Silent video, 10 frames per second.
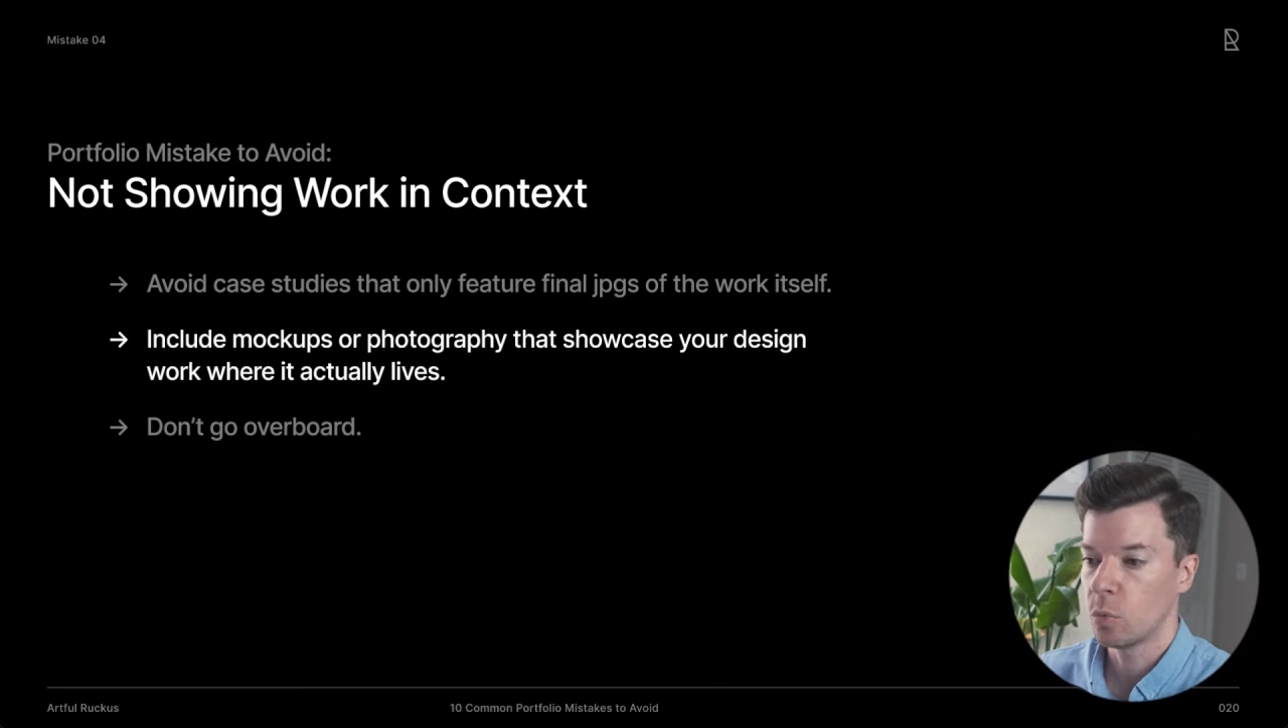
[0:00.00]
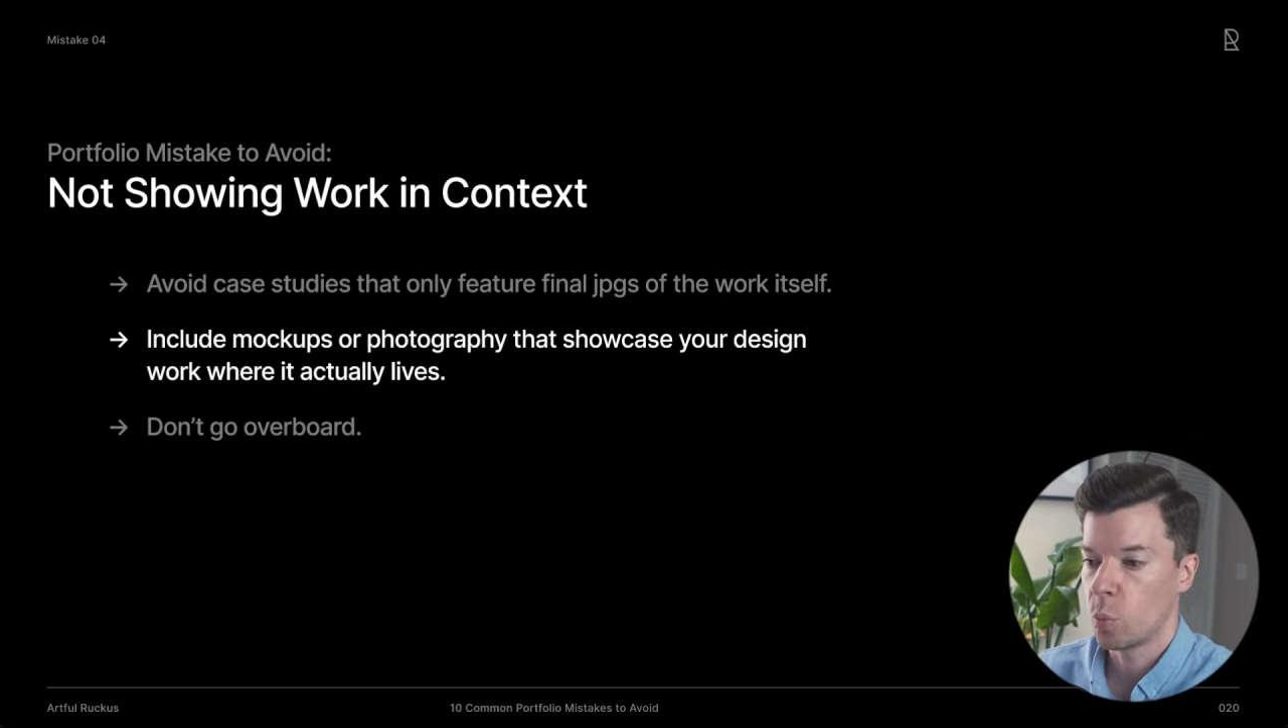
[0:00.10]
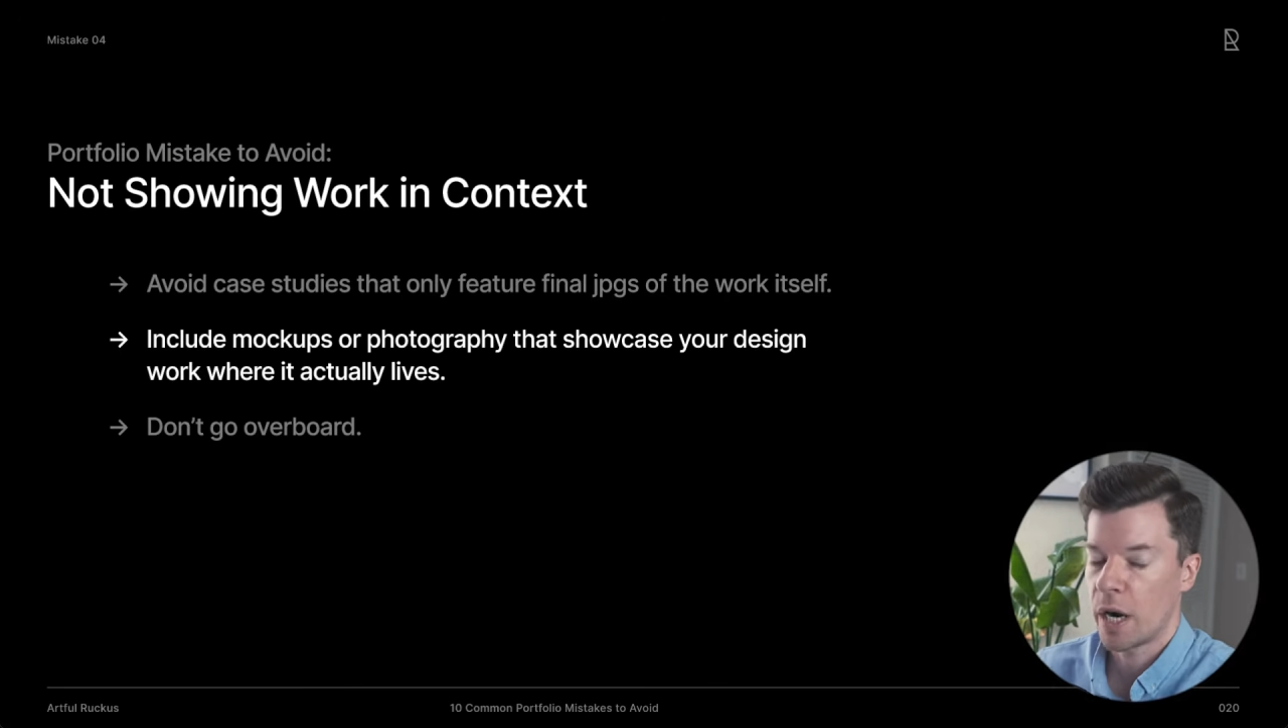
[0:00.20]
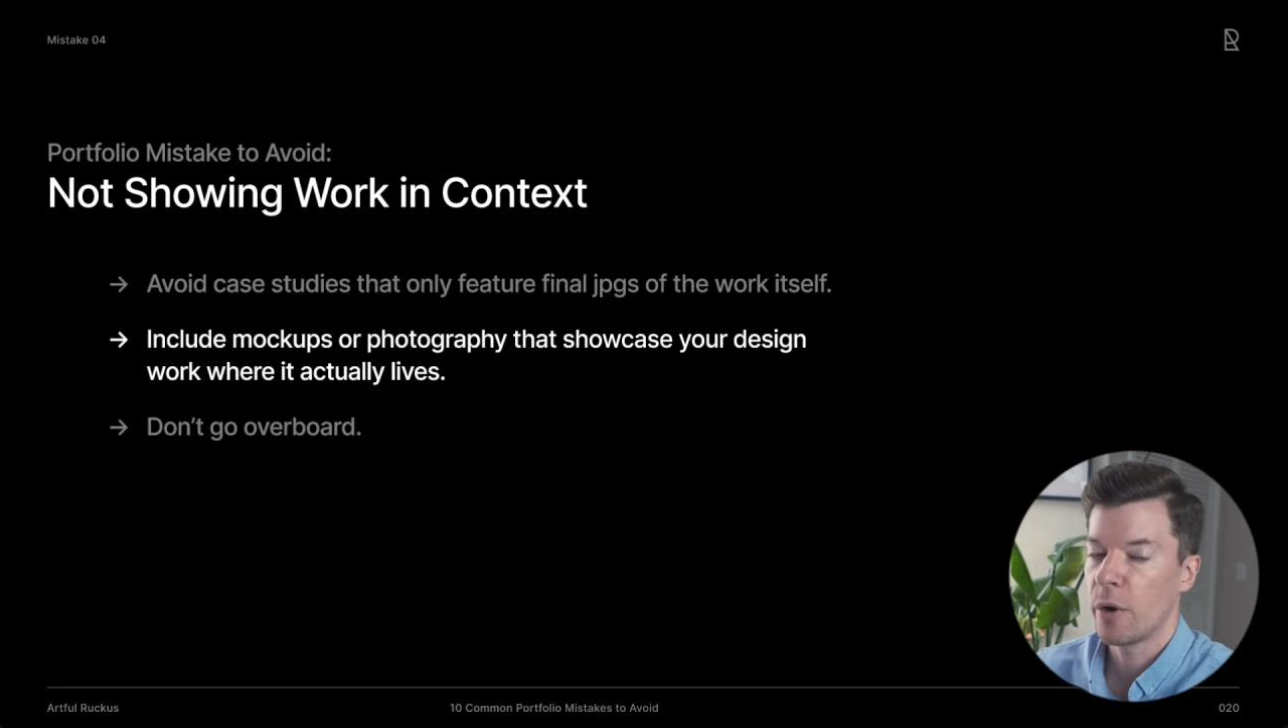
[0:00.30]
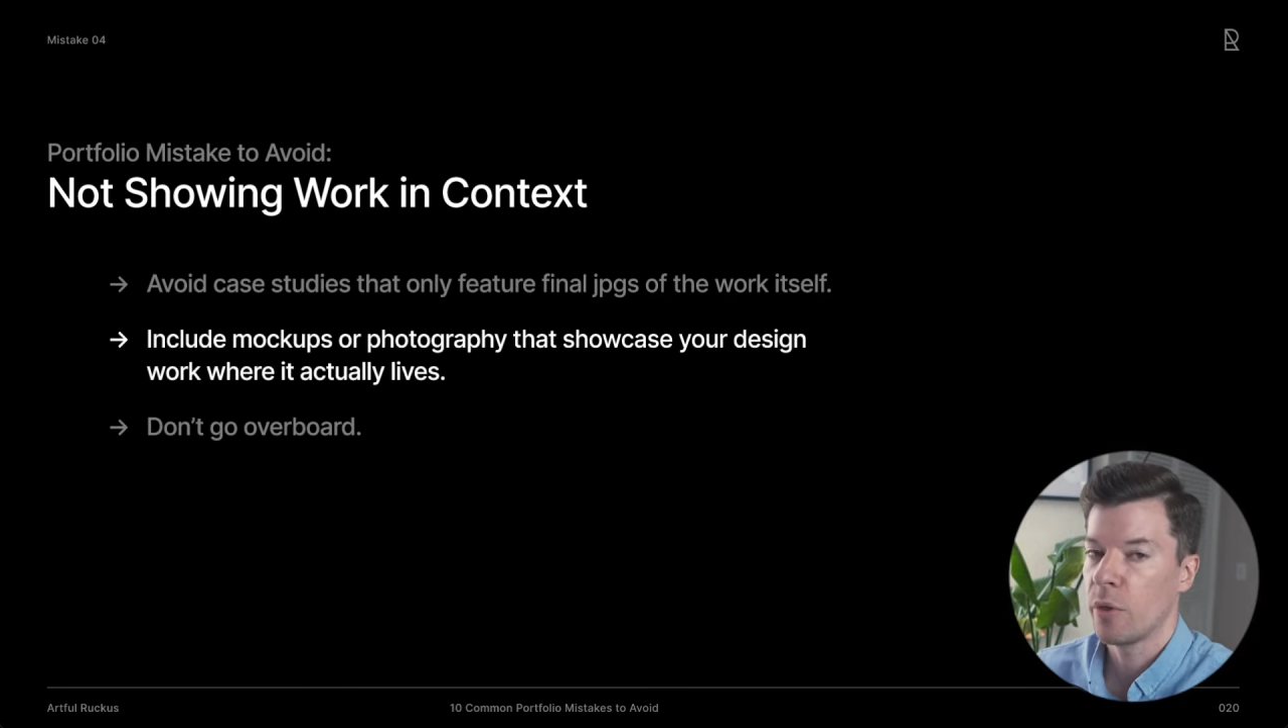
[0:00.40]

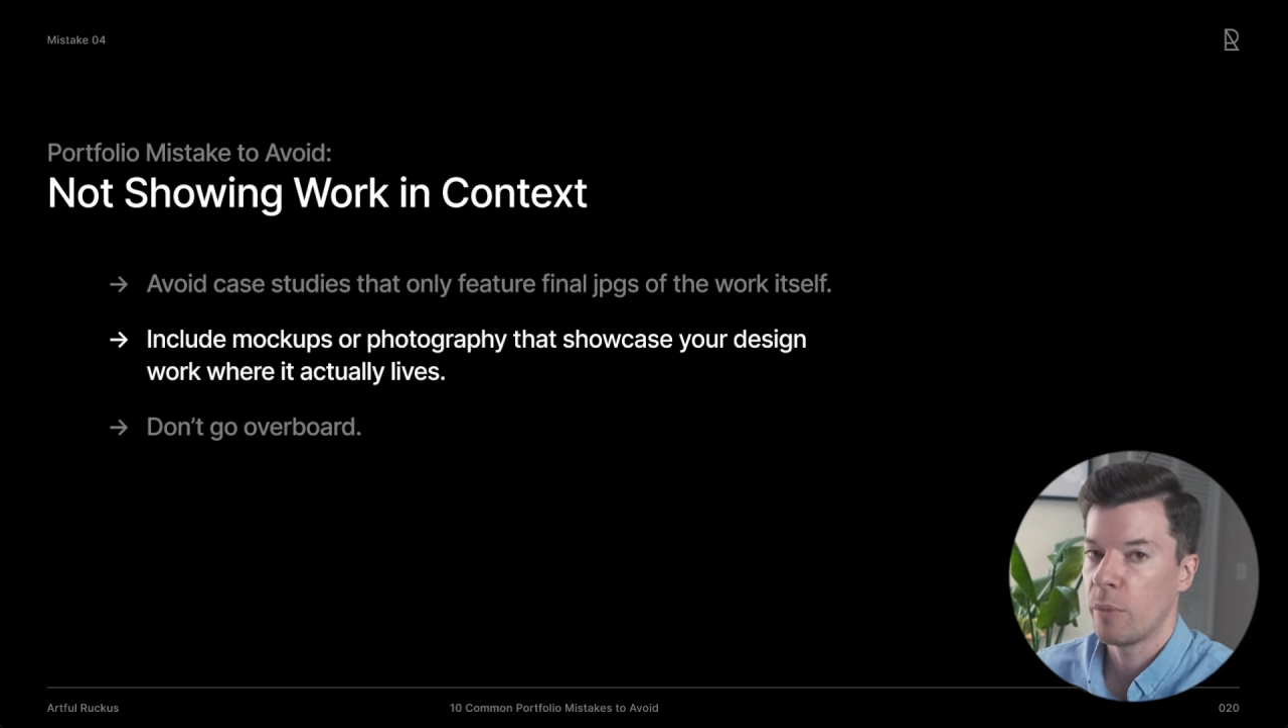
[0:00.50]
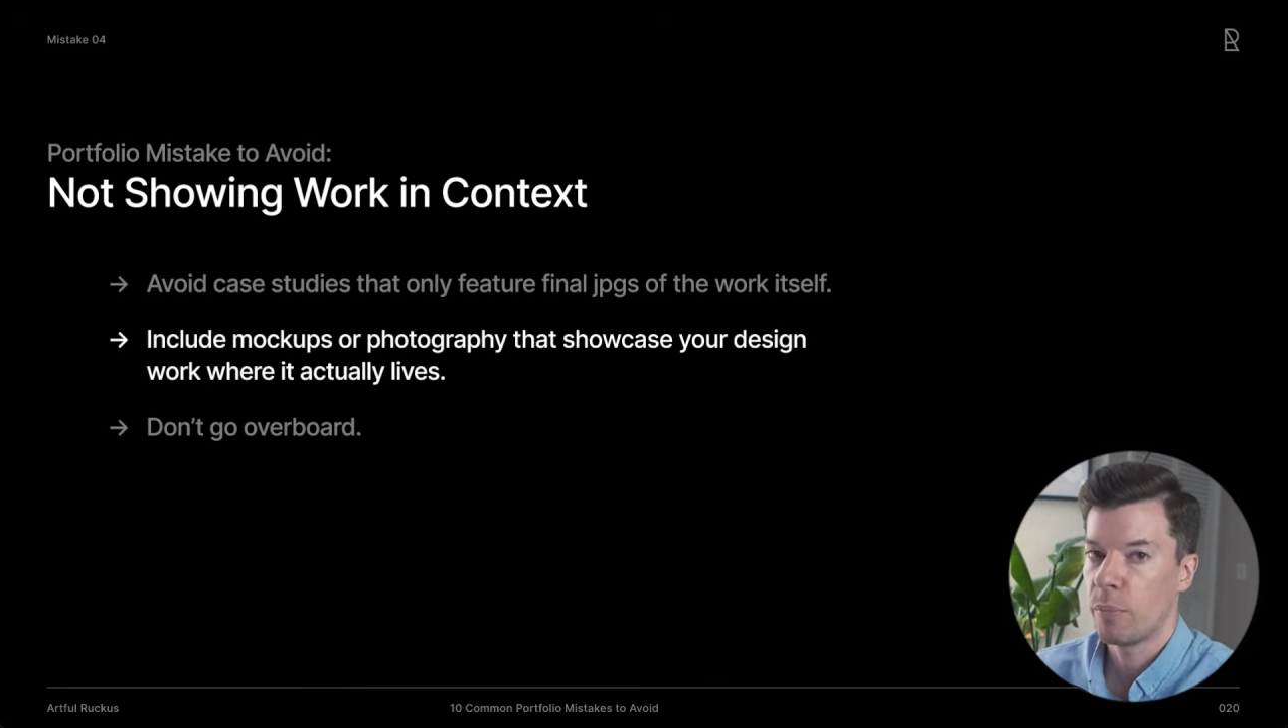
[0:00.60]
where the